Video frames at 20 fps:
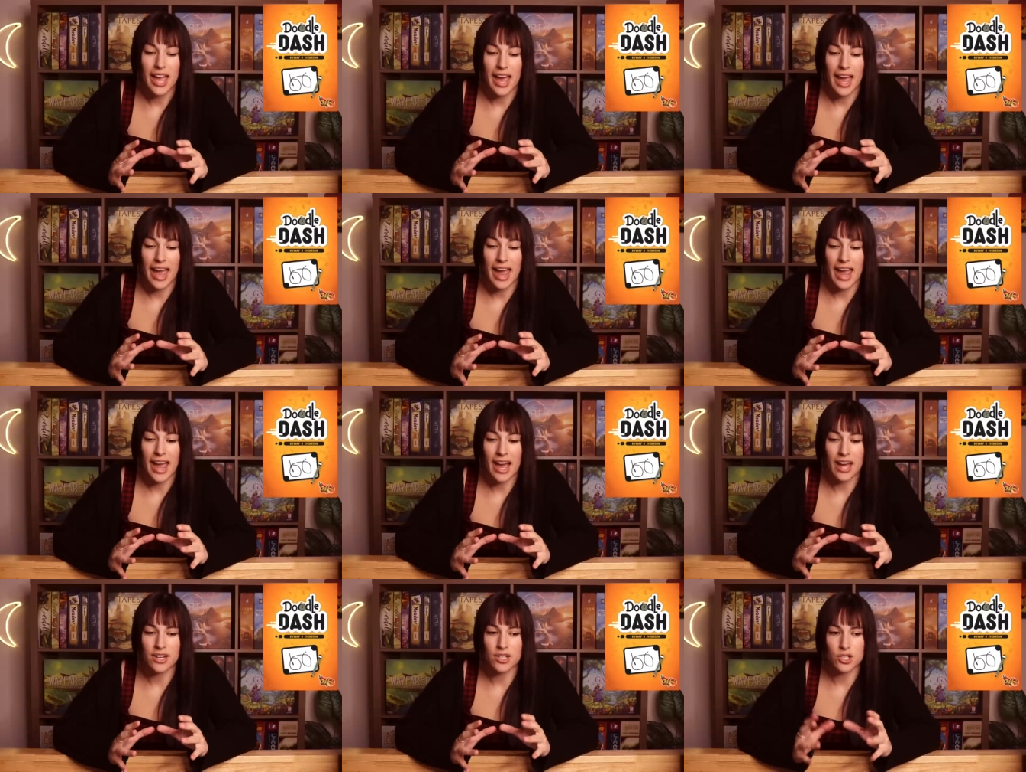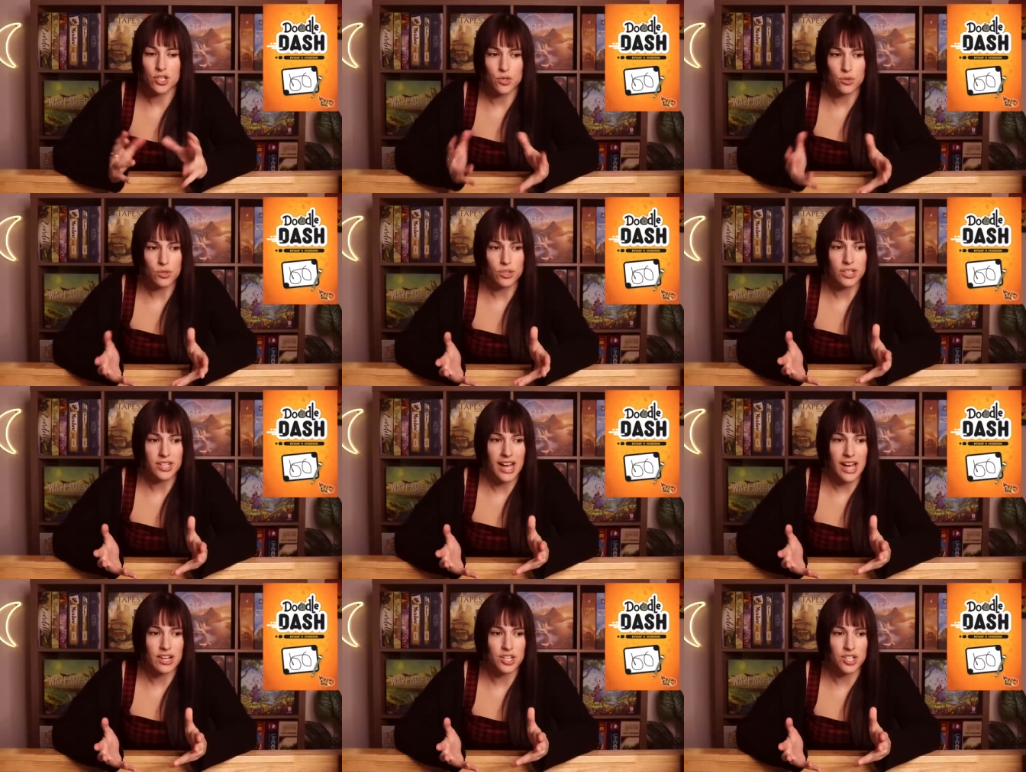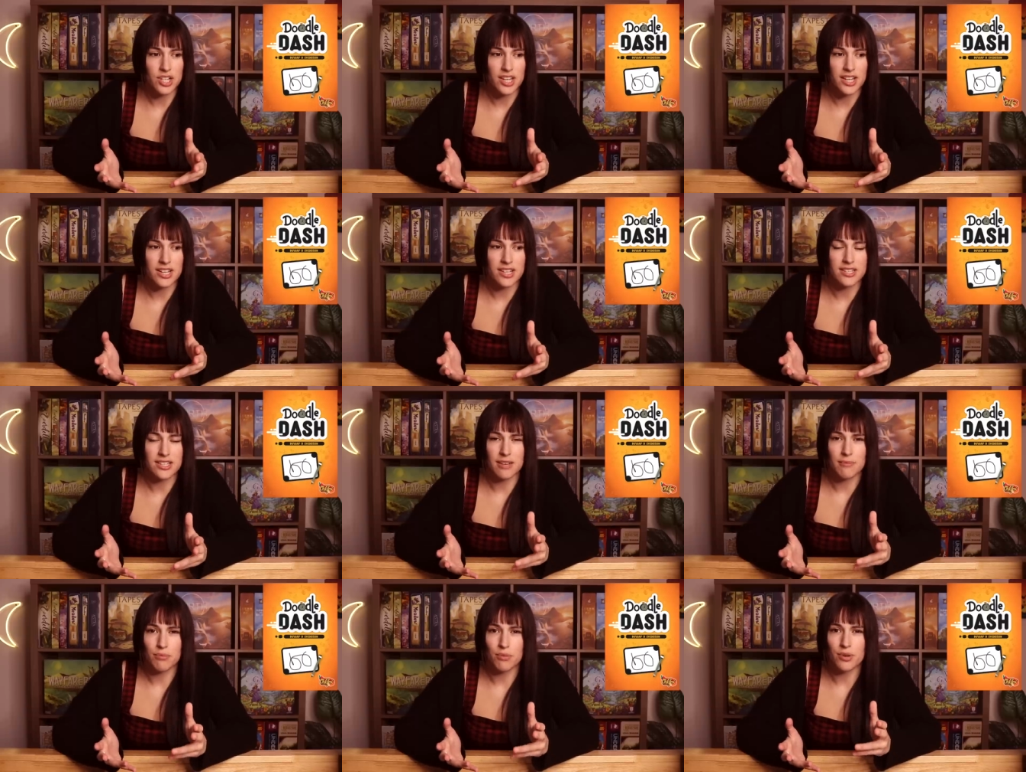And Doodle Dash
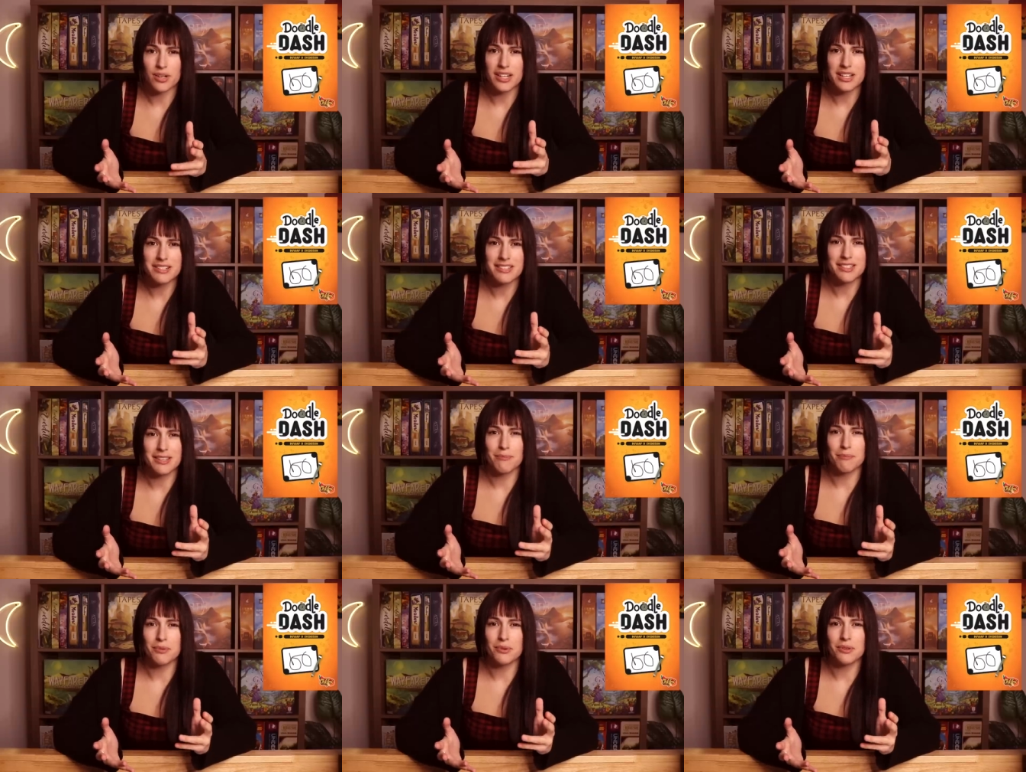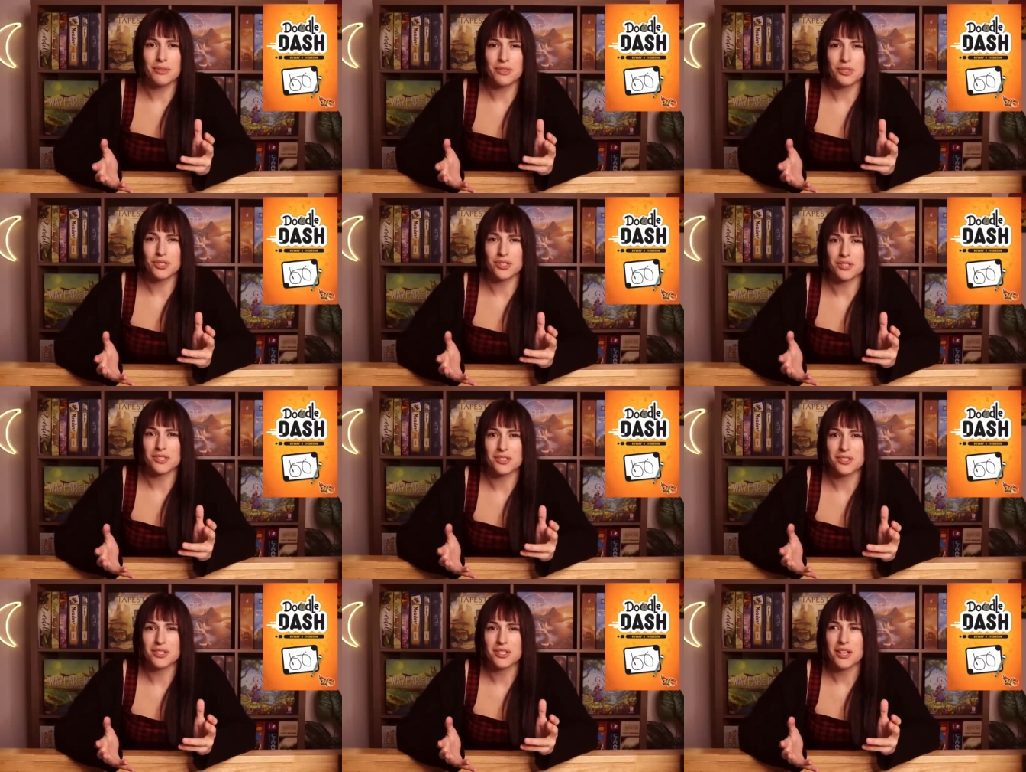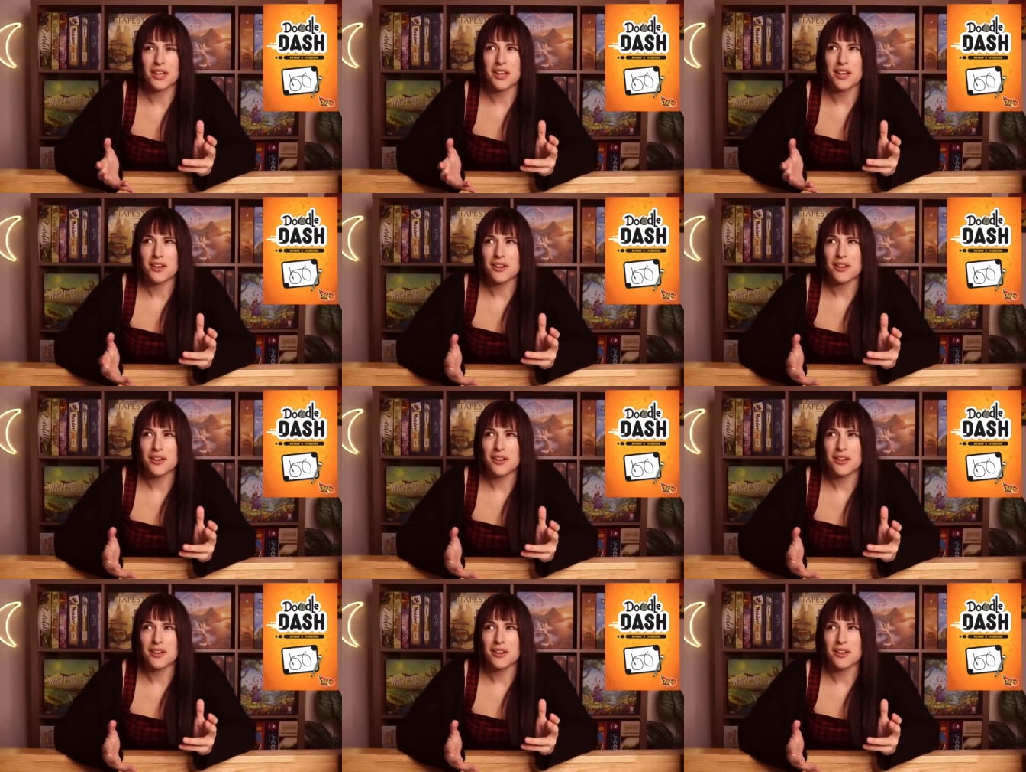is a pretty simple, just